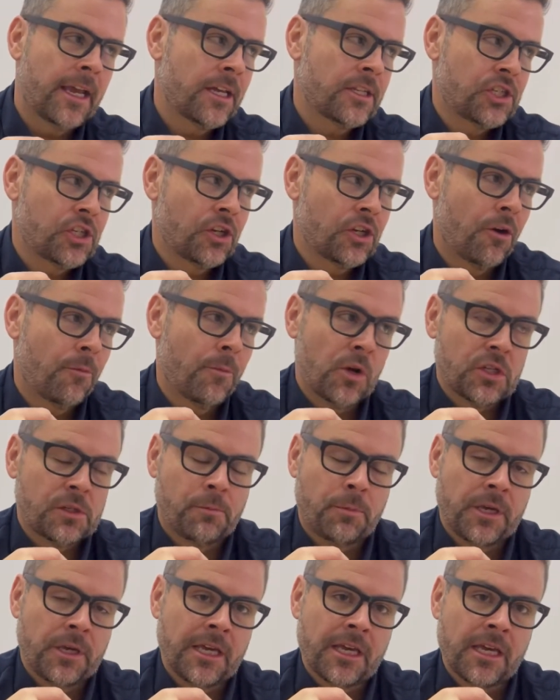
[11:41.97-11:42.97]
It should
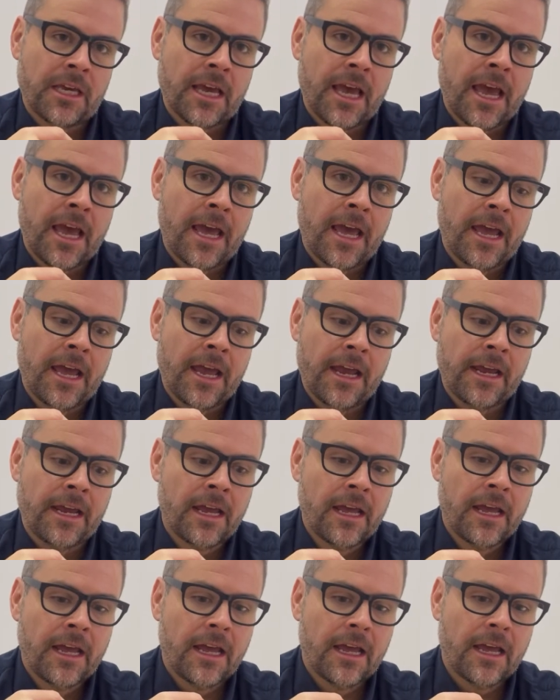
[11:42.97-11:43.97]
almost be
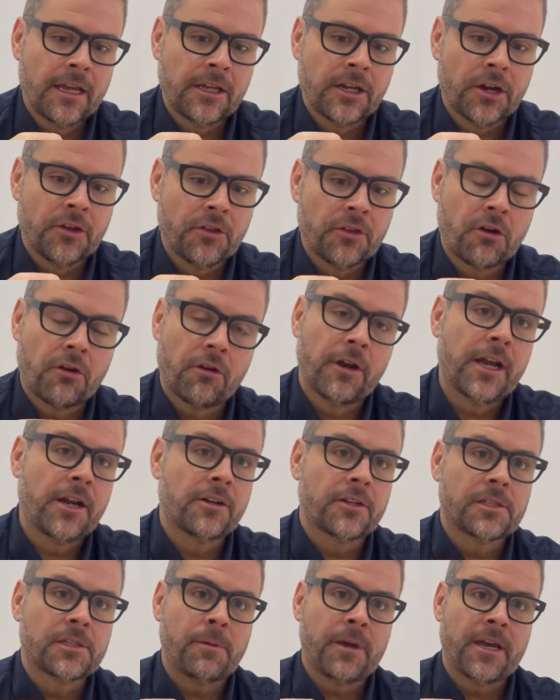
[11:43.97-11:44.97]
the
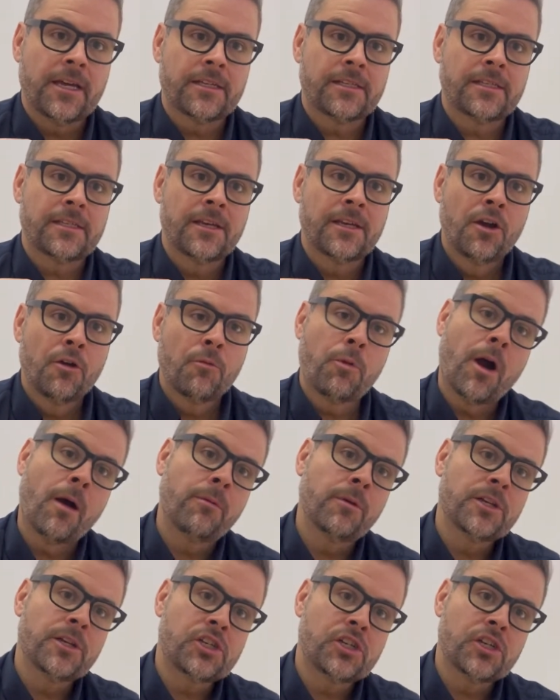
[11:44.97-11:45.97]
creator space
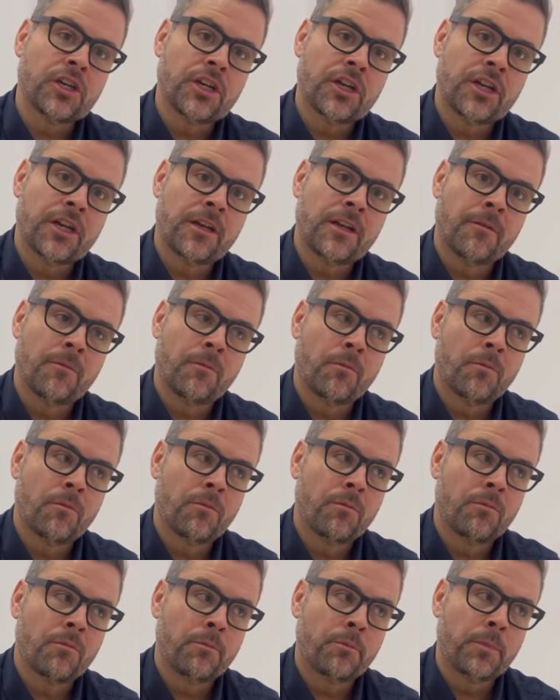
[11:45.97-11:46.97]
probably should
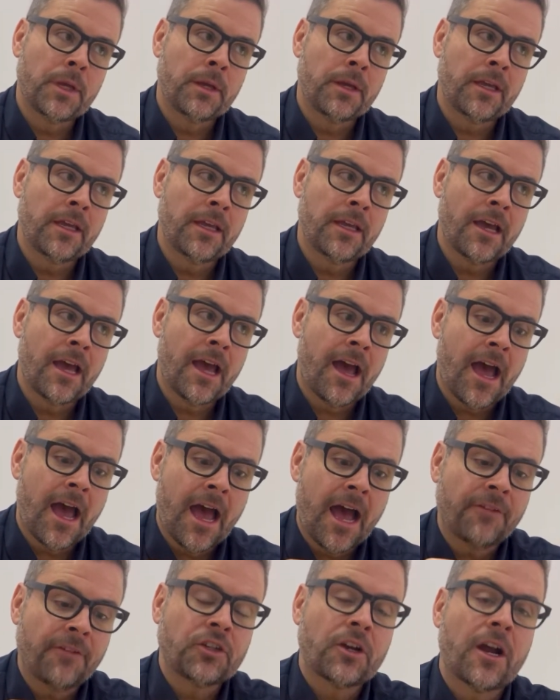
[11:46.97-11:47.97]
be
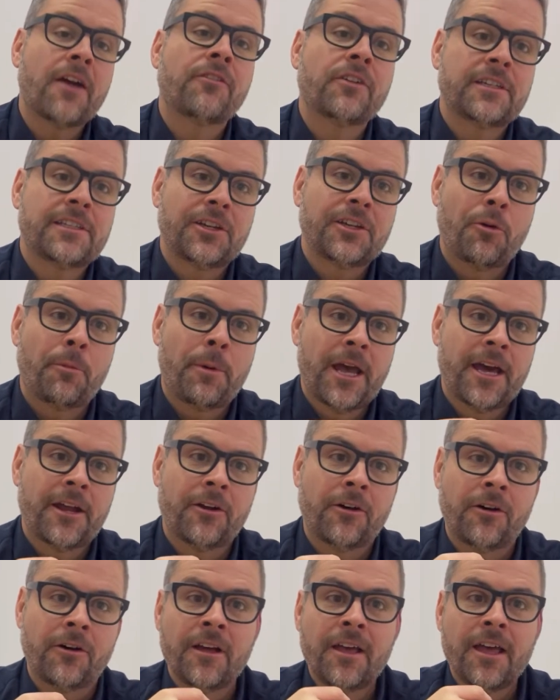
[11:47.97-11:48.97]
after every single
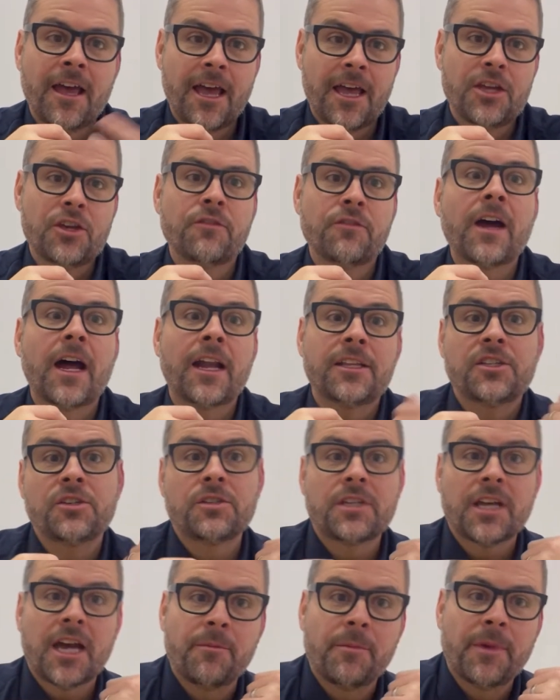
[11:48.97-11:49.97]
panel, hey, you've got to do
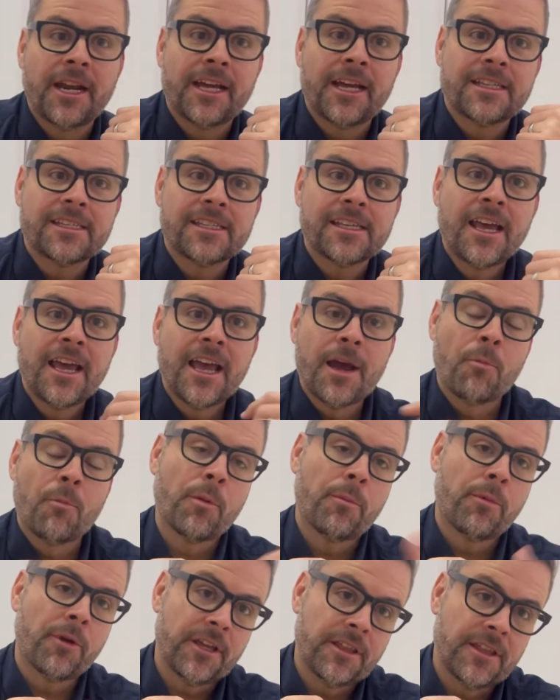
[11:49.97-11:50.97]
10 minutes, and
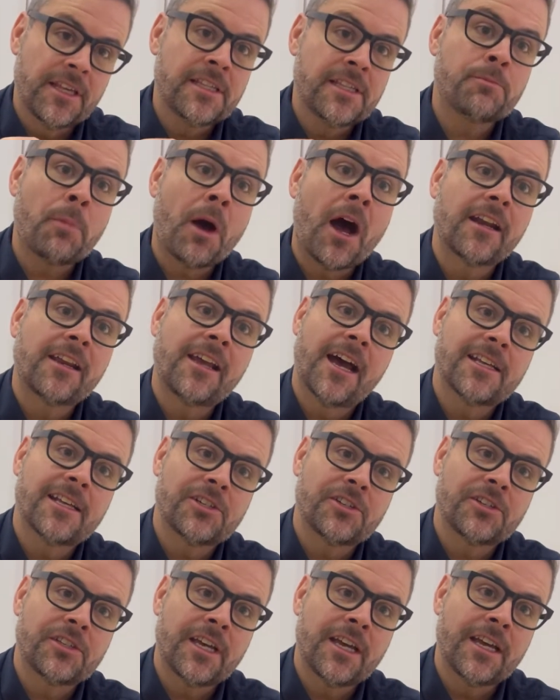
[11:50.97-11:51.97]
we're bringing these
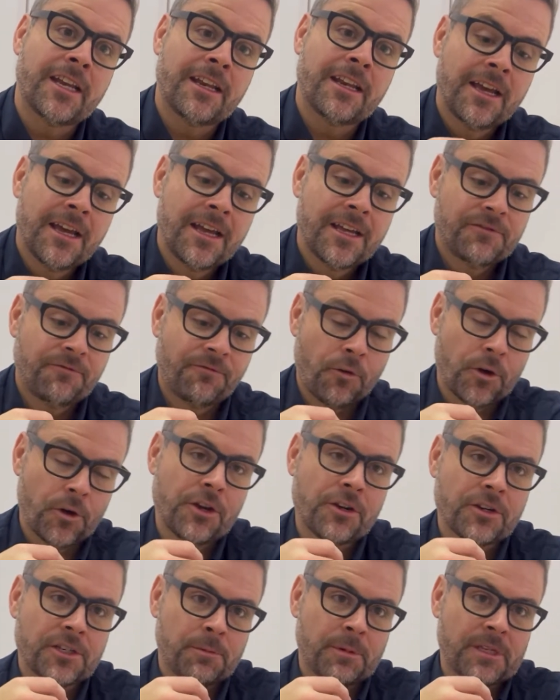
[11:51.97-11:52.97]
podcasters in for
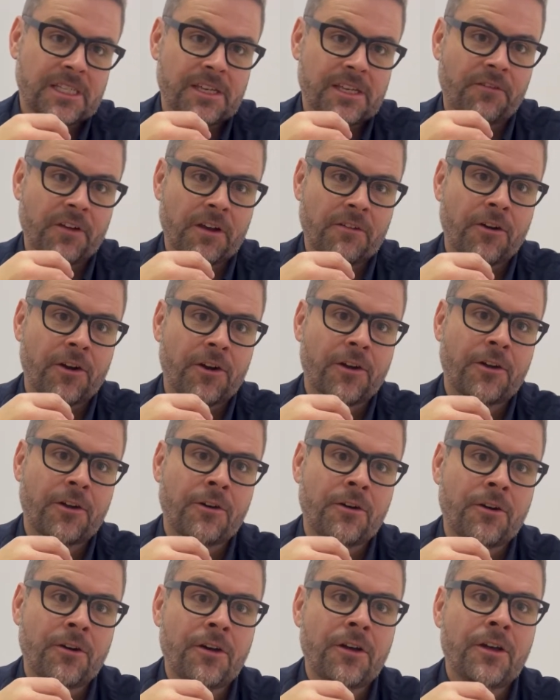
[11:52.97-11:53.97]
your specific
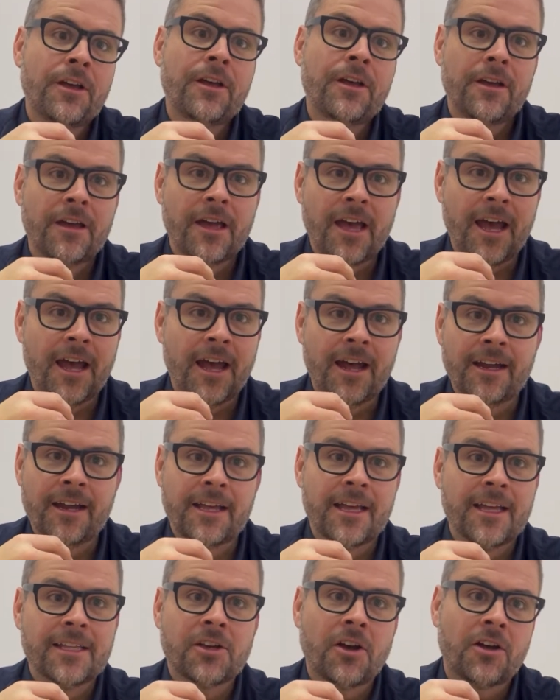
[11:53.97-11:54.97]
vertical, and
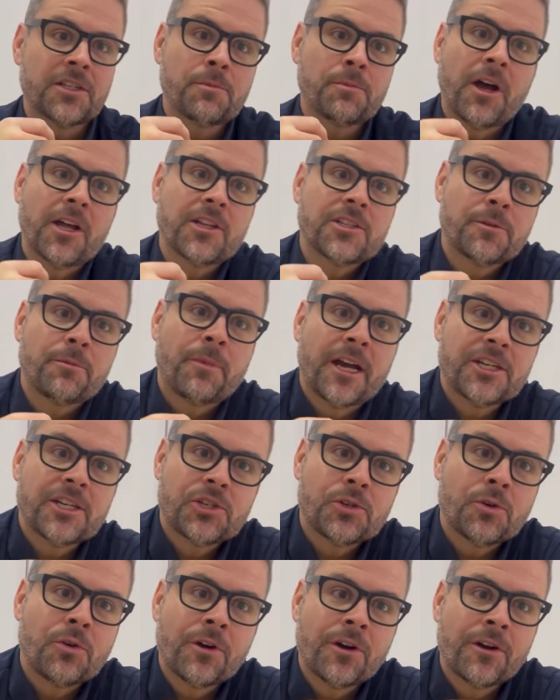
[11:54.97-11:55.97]
it's all sponsored by
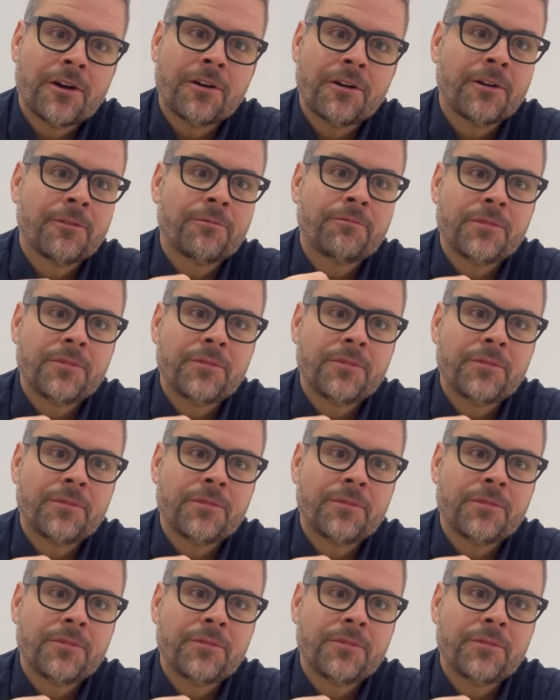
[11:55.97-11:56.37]
Shure or